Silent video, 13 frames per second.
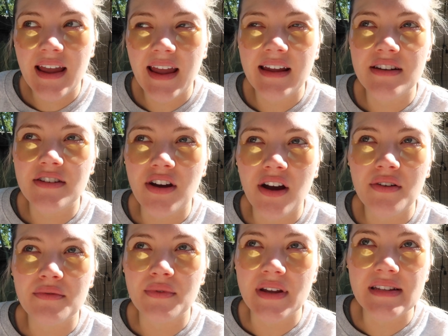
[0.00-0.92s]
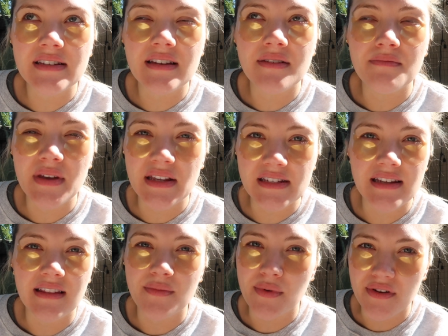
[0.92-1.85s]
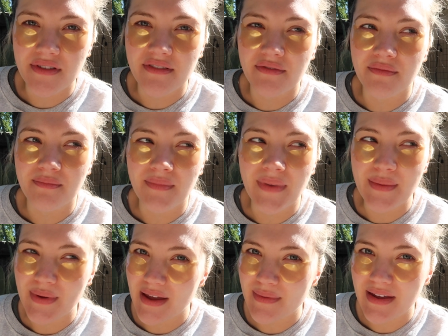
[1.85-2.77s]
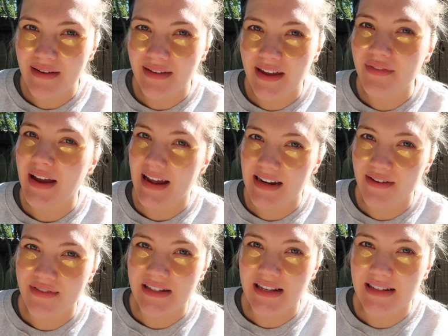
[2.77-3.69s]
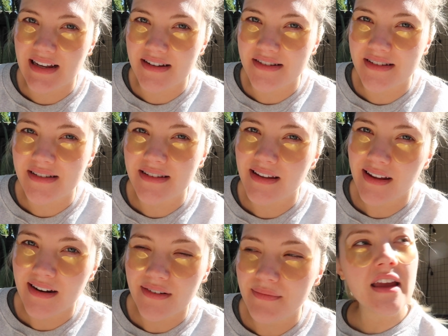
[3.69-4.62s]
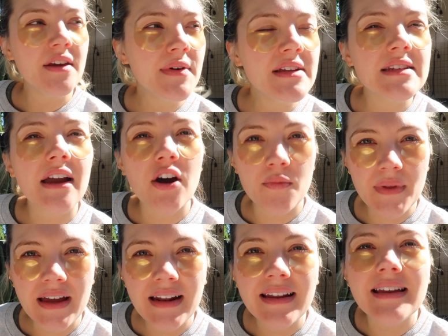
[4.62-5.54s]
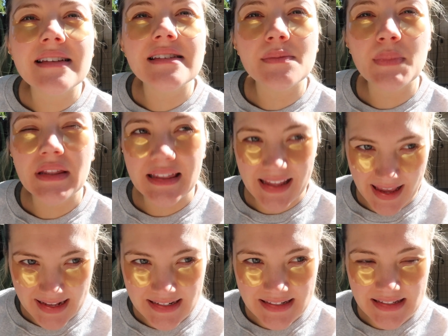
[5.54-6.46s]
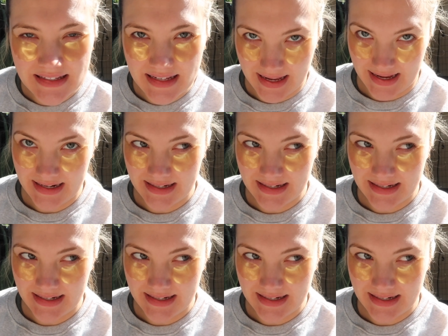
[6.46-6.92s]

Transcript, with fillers: and not risk missing the birth of my baby if I had to have a C-section, you know? Anyways, I hope that explains it.